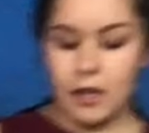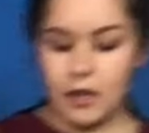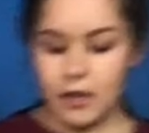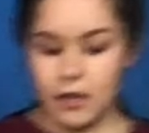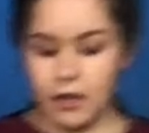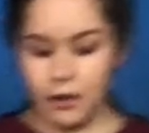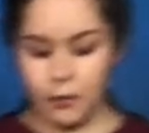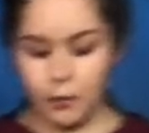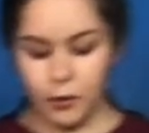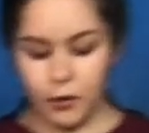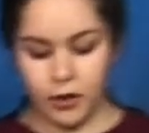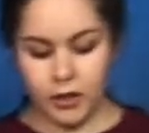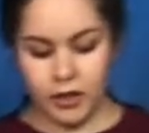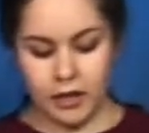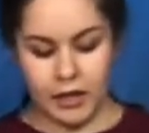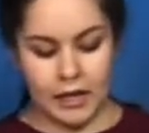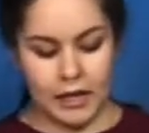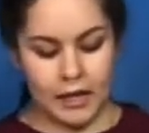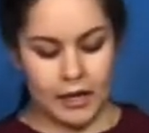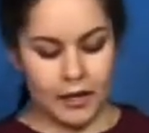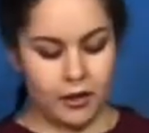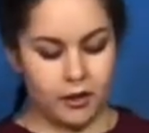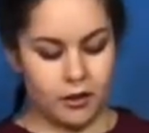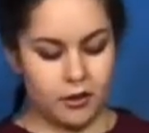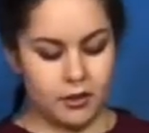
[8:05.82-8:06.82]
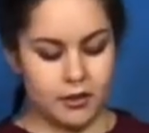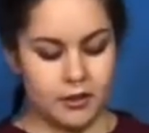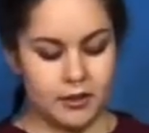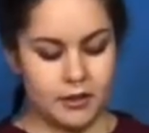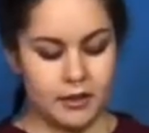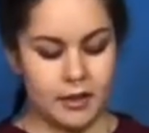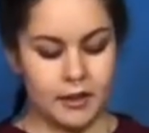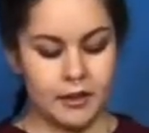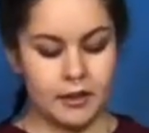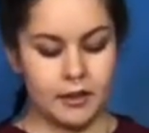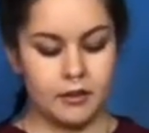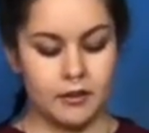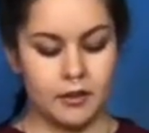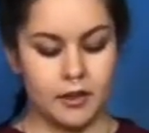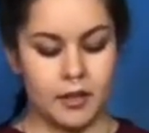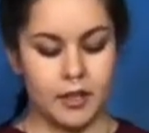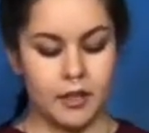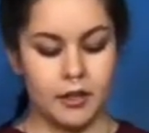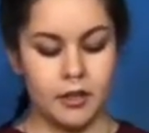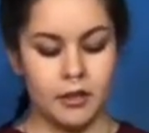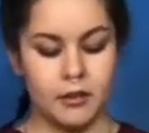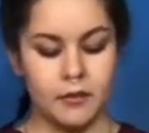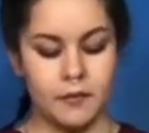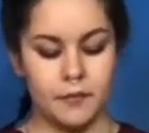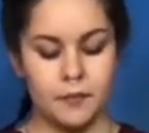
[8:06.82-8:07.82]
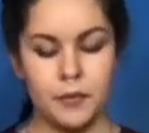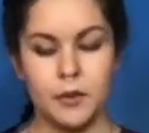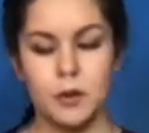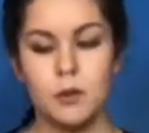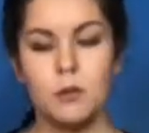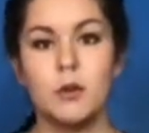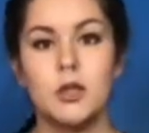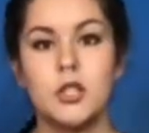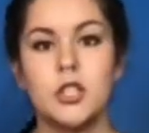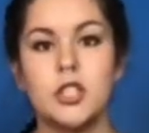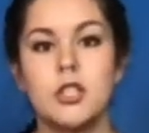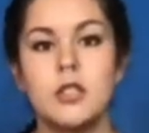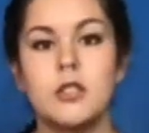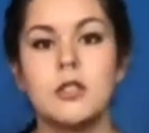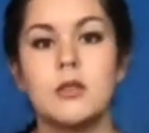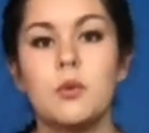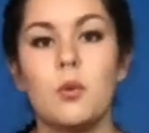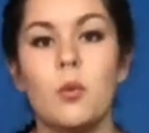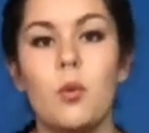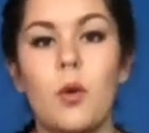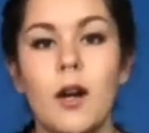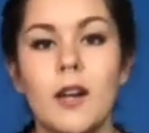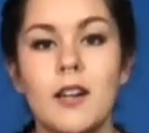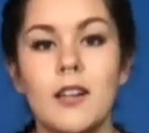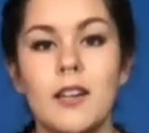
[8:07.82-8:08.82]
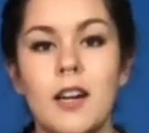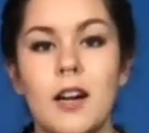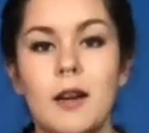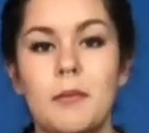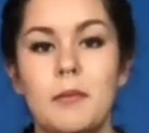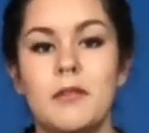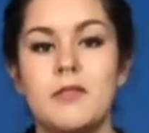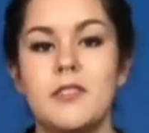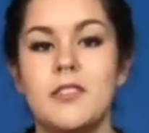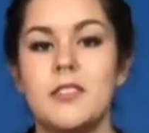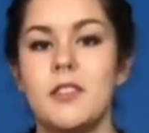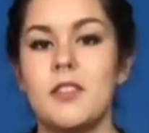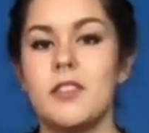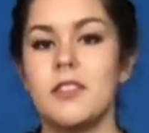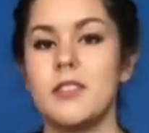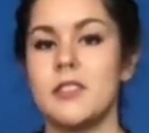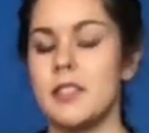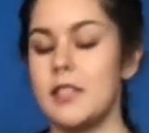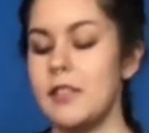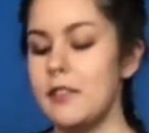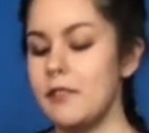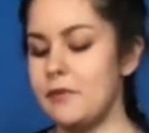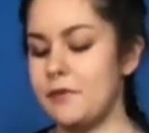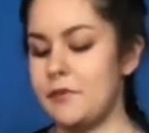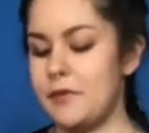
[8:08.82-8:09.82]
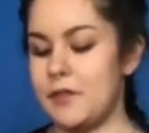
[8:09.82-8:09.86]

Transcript: And then we're gonna add our second layer, which is 1 cup of salsa.